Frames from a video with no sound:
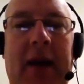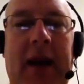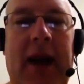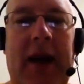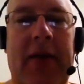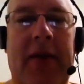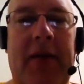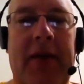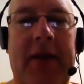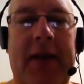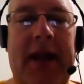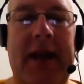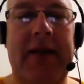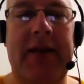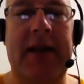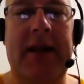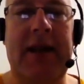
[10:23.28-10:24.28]
have a
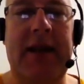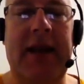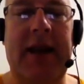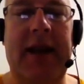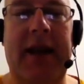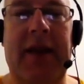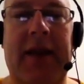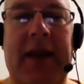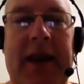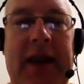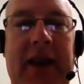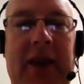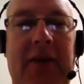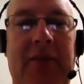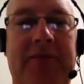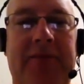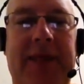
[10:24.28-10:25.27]
fantastic day. Thank you.
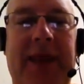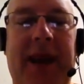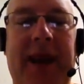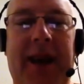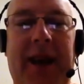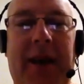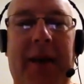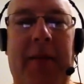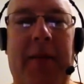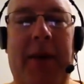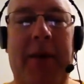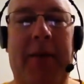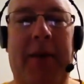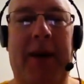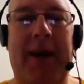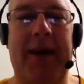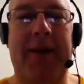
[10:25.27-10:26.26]
Bye
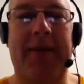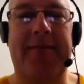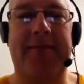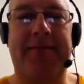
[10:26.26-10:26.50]
bye.